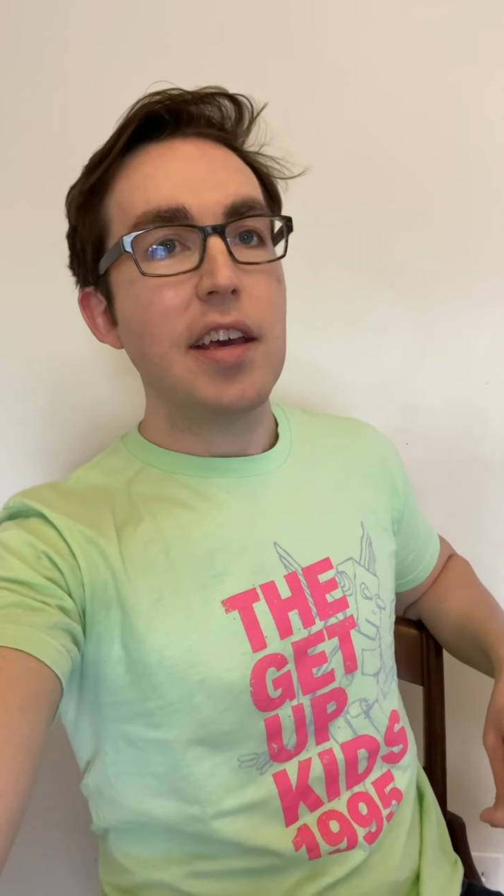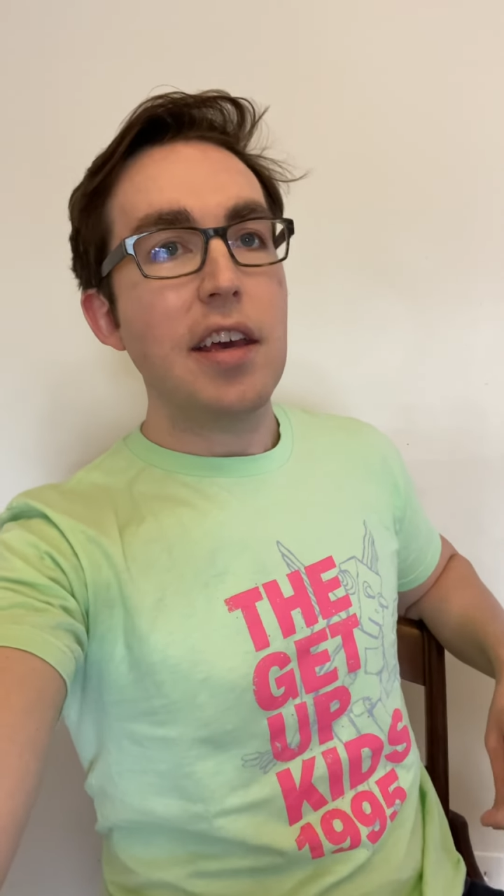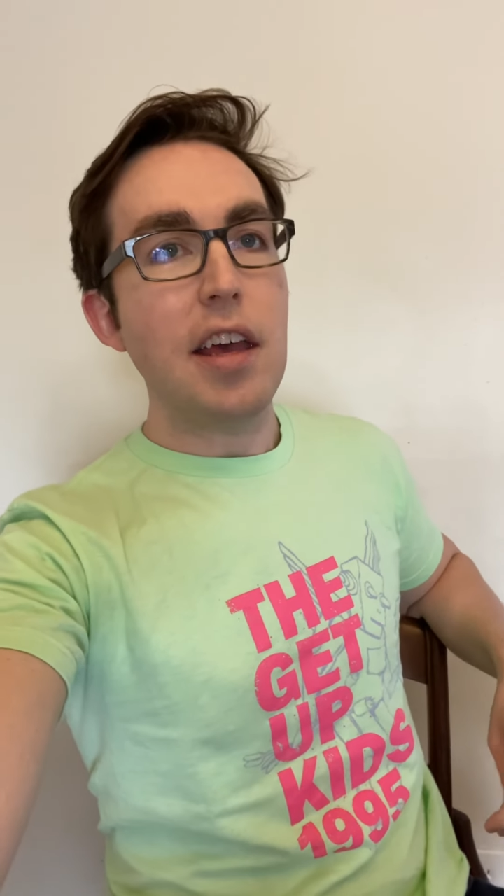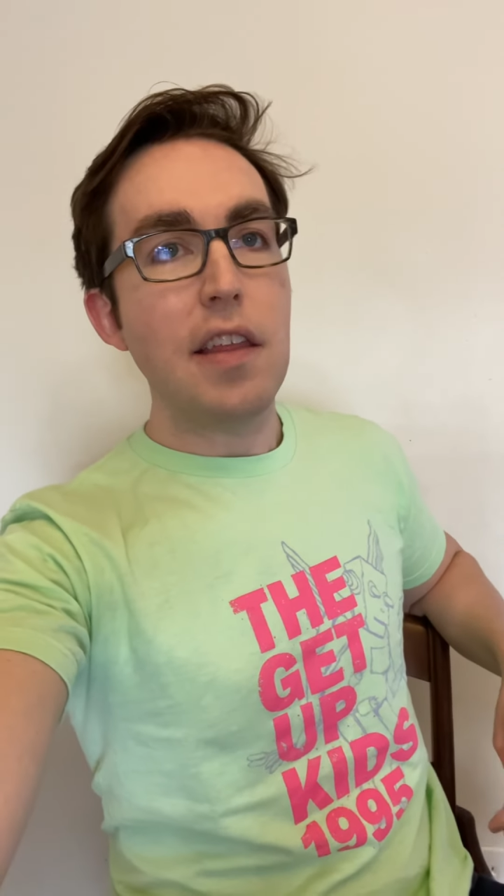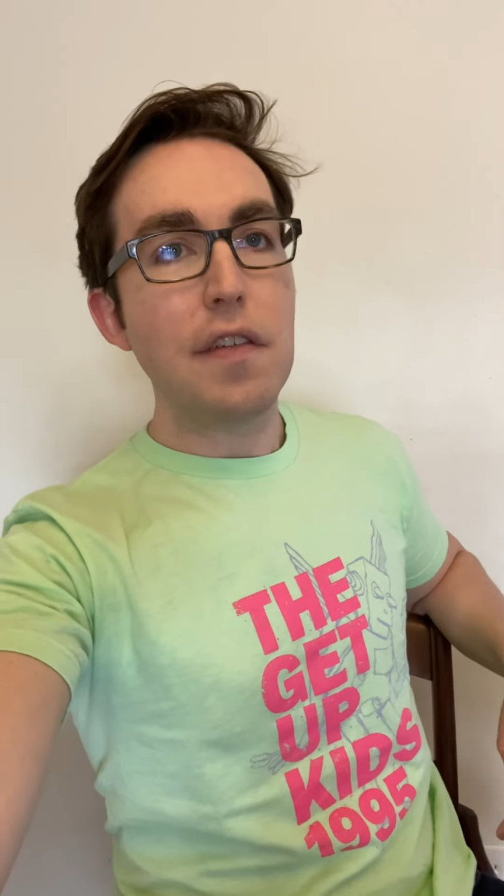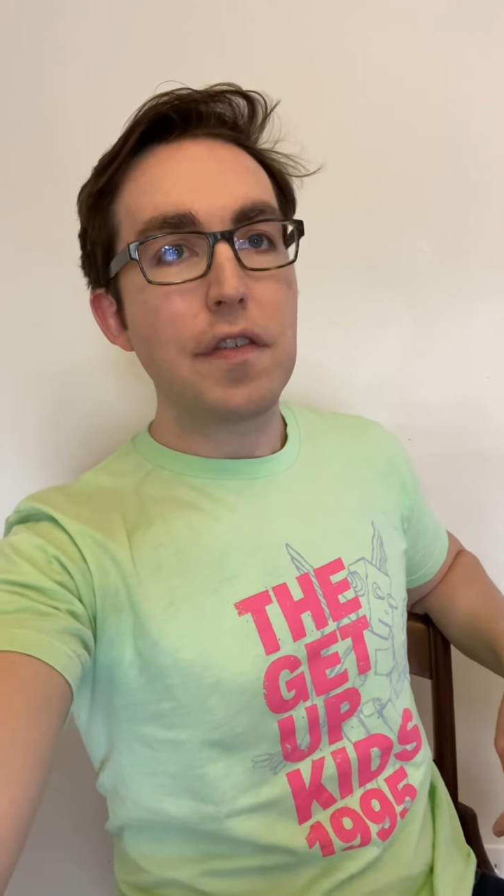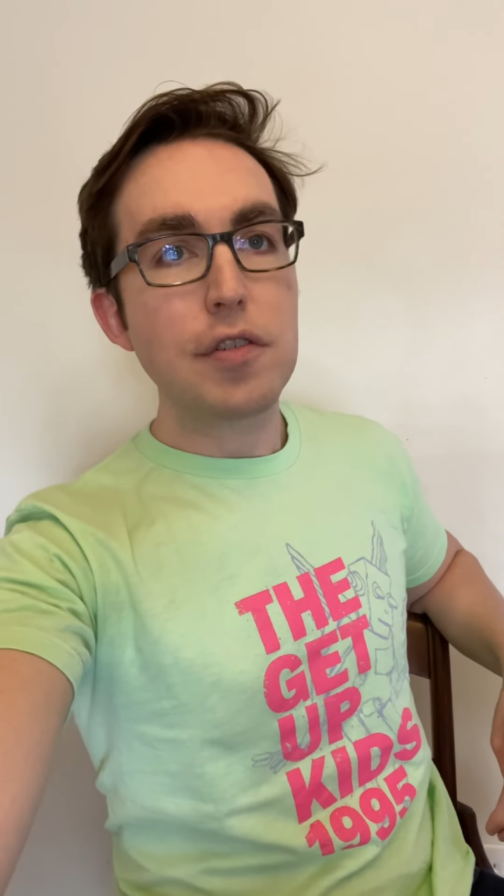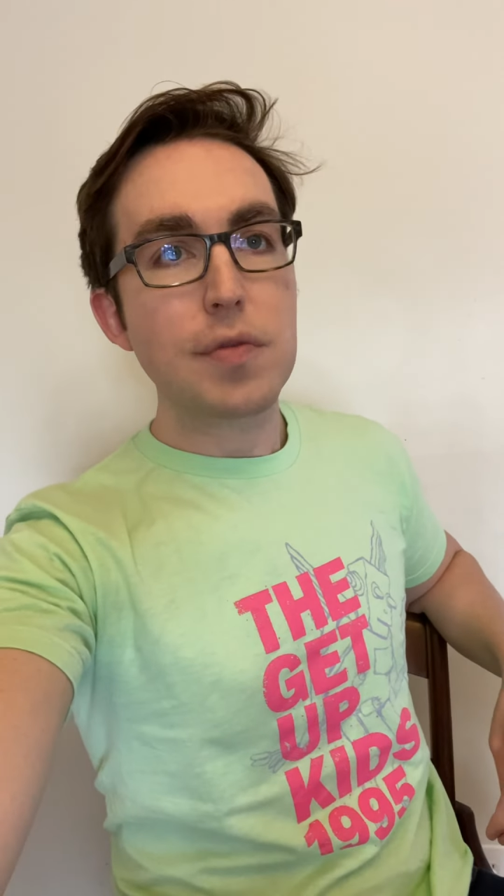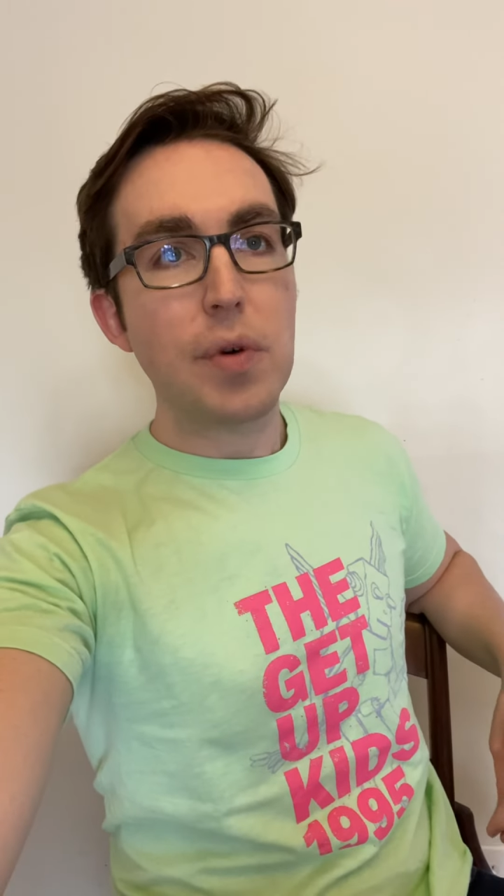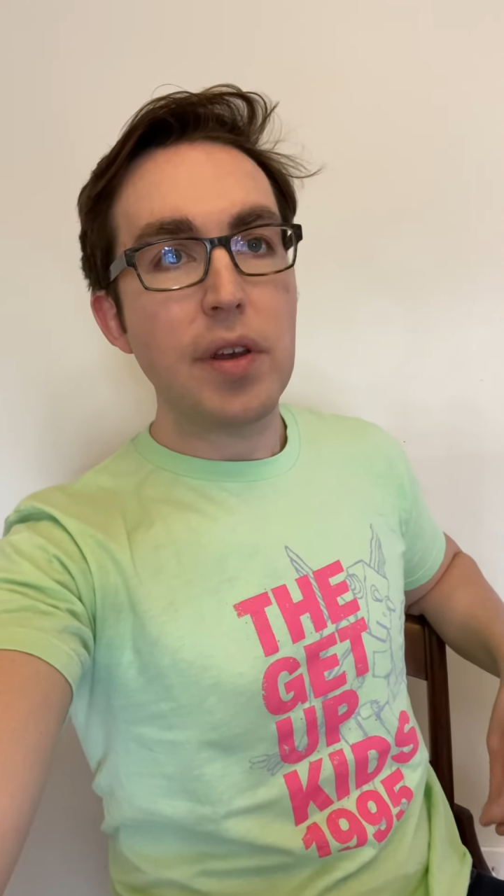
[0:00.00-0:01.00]
And the
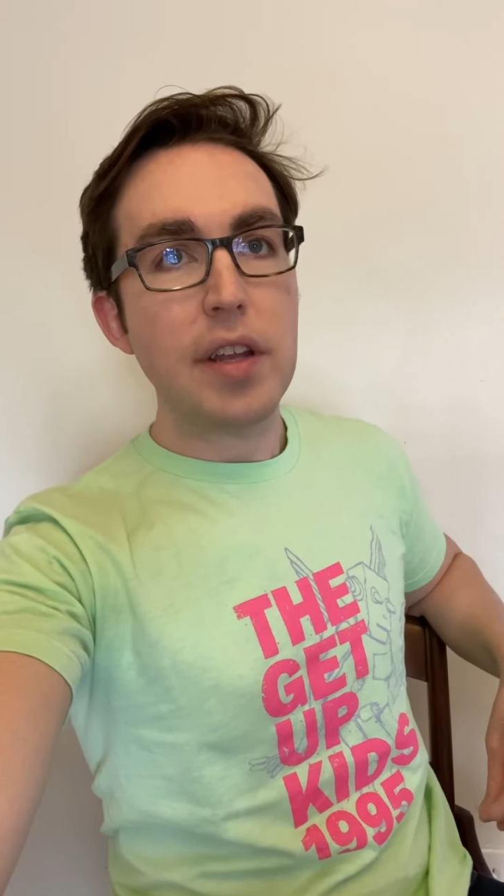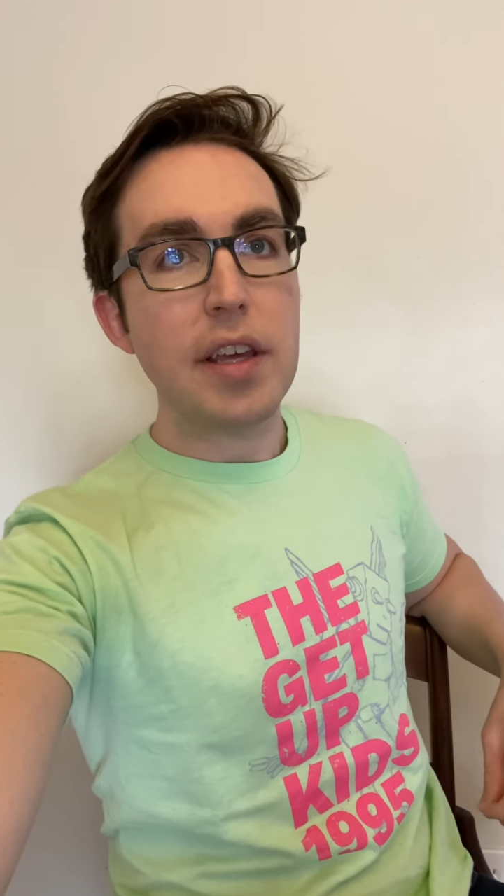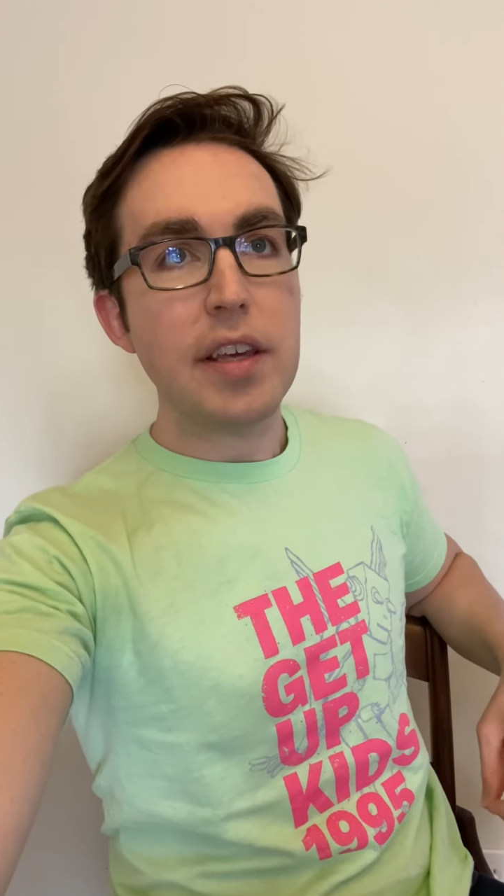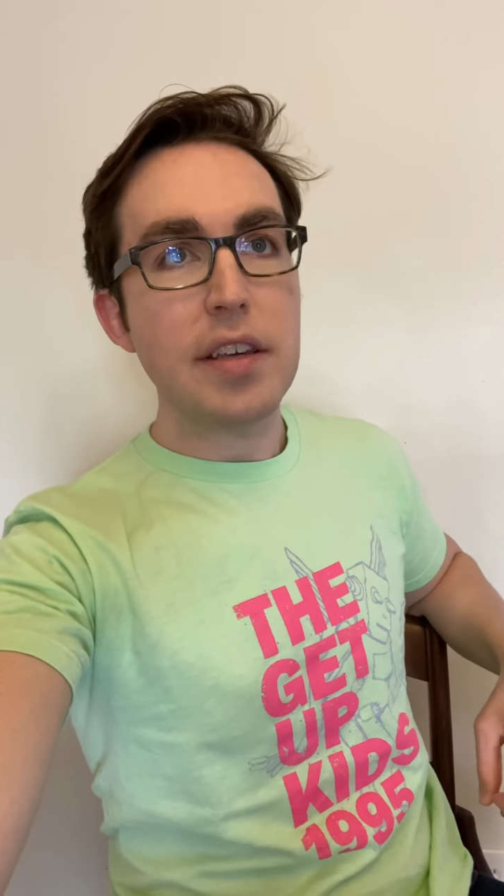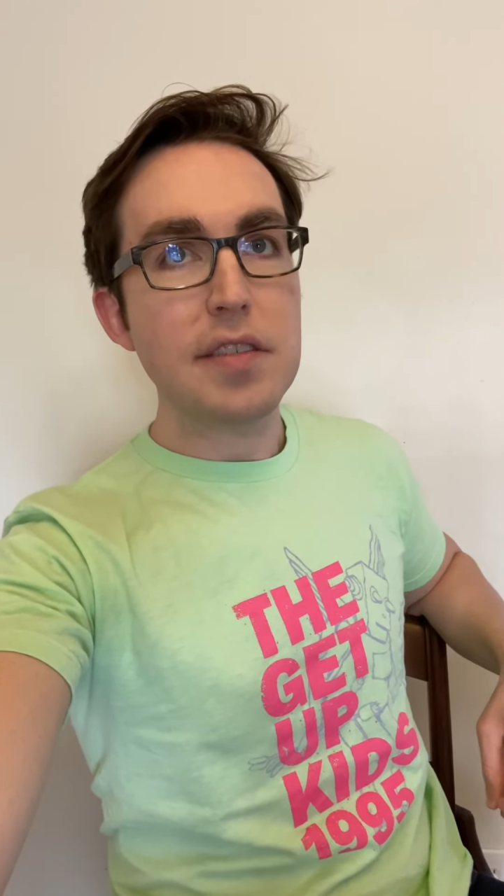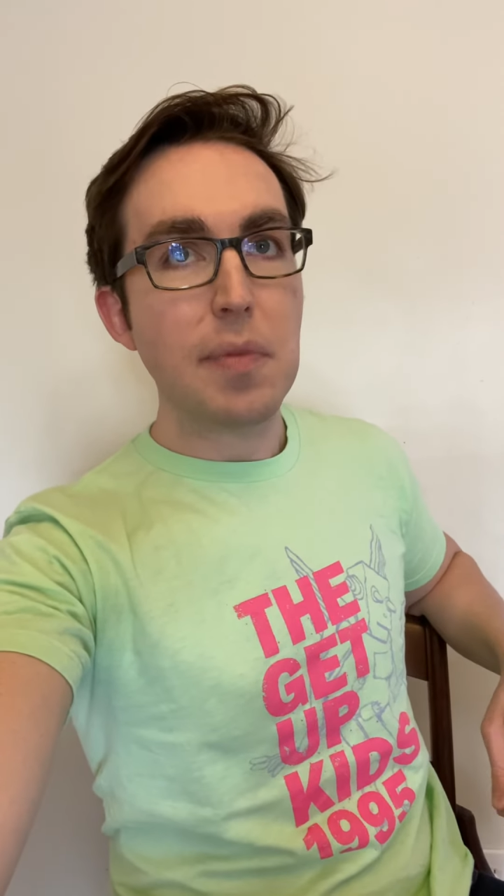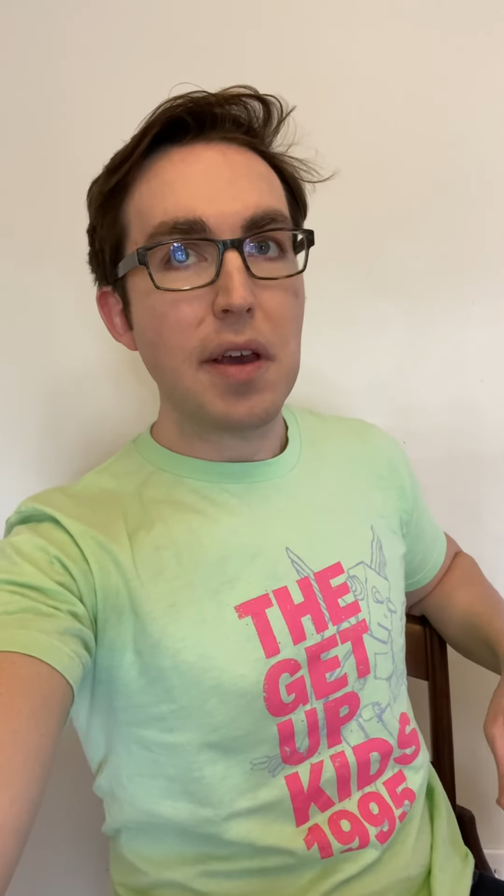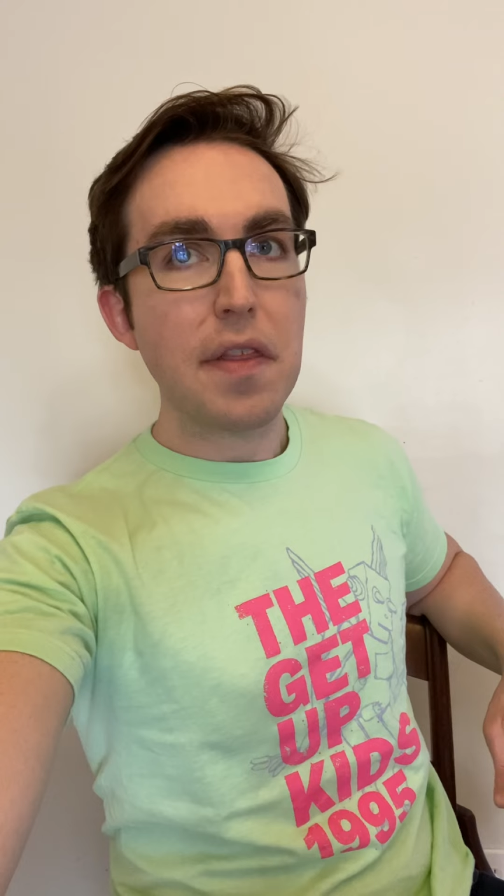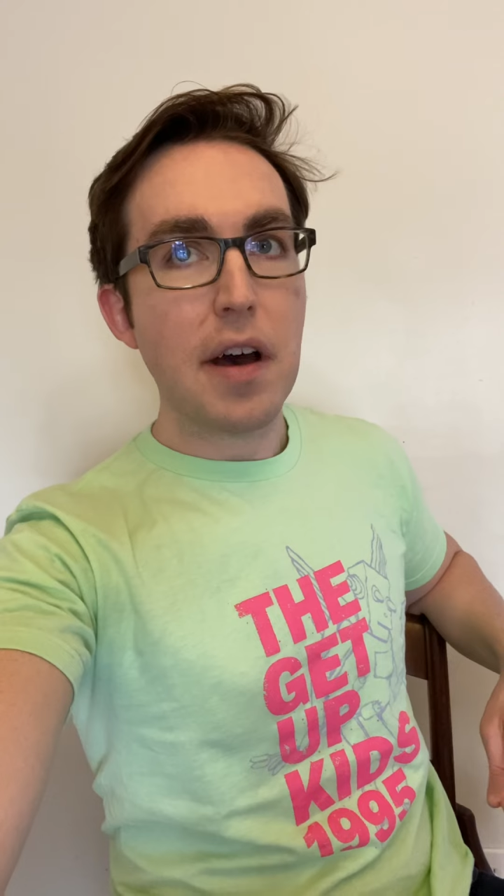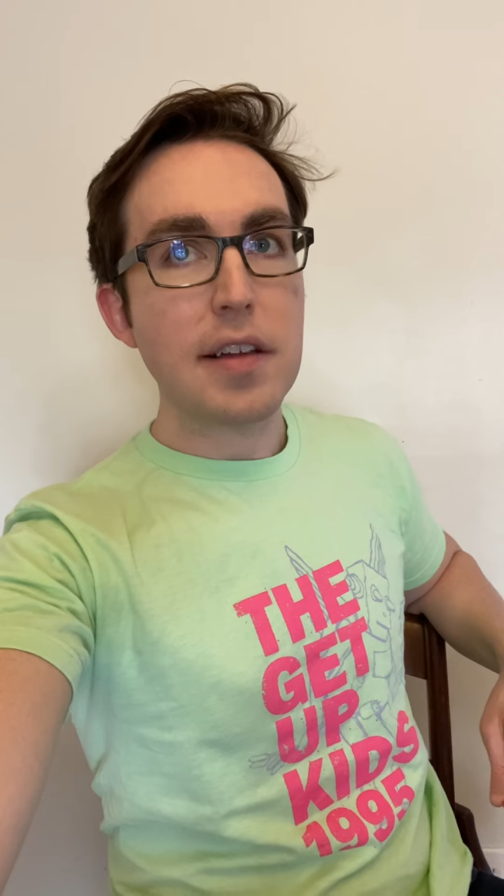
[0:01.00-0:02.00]
first one is my
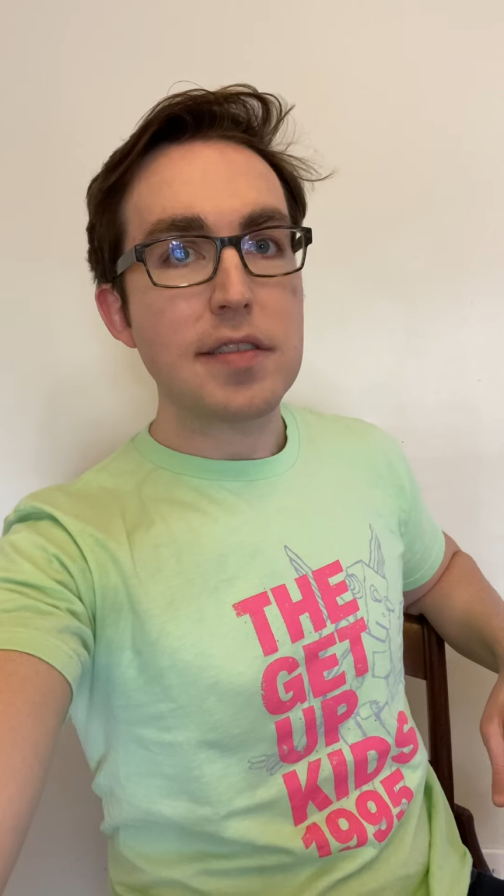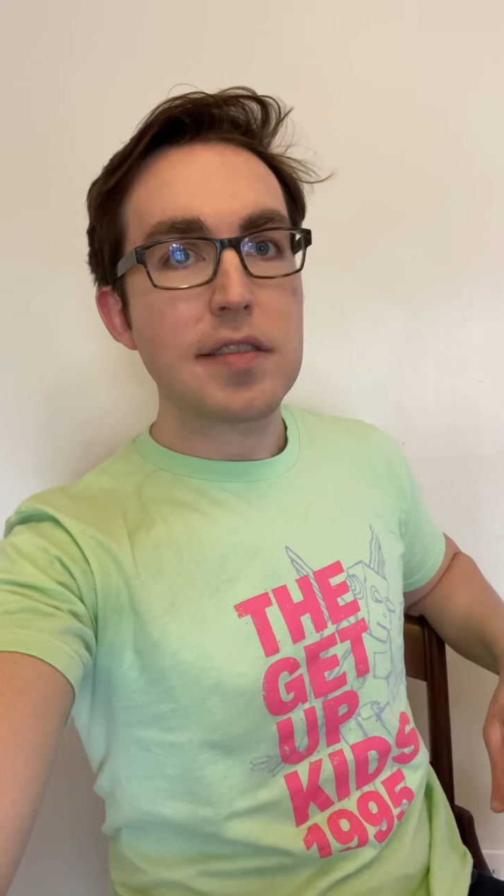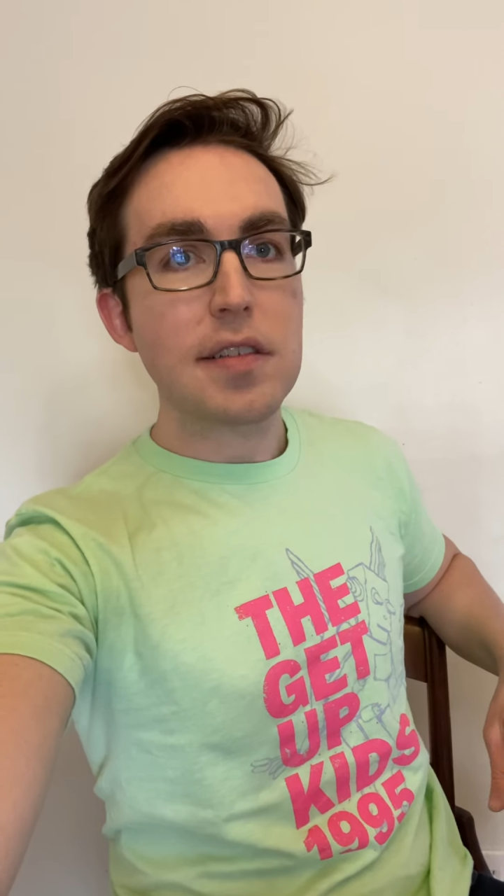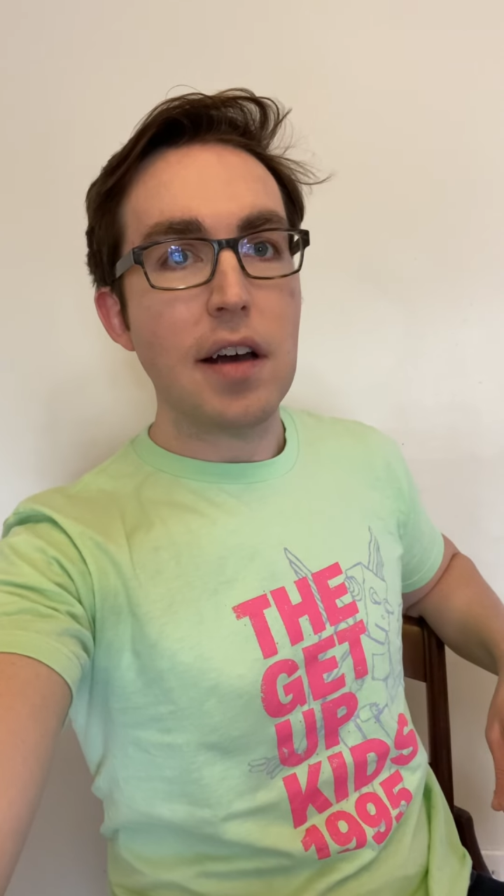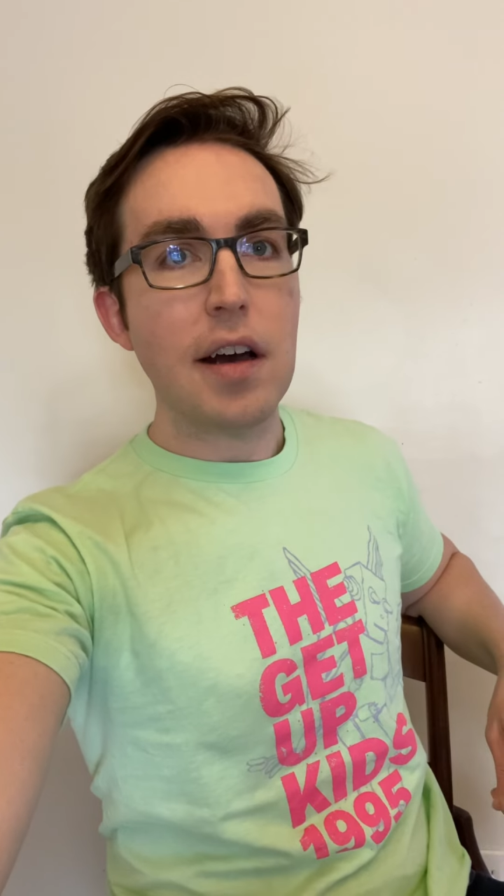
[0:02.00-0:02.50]
thoughts